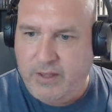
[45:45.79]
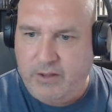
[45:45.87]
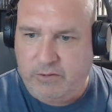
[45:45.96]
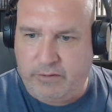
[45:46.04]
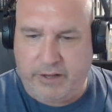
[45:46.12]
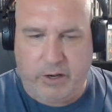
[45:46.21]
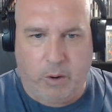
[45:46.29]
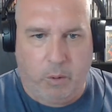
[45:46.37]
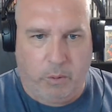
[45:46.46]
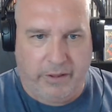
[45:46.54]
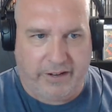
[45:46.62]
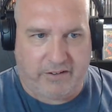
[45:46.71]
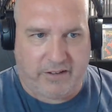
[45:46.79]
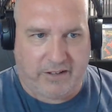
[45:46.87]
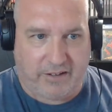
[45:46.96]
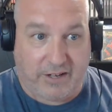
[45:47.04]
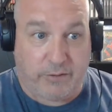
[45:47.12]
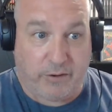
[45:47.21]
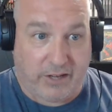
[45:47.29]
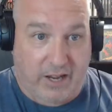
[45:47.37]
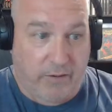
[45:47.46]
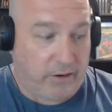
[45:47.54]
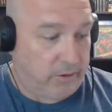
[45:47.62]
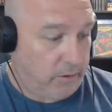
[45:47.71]
so they know it's a different
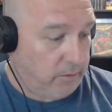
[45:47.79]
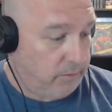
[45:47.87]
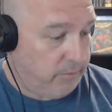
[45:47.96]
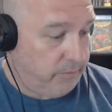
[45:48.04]
character.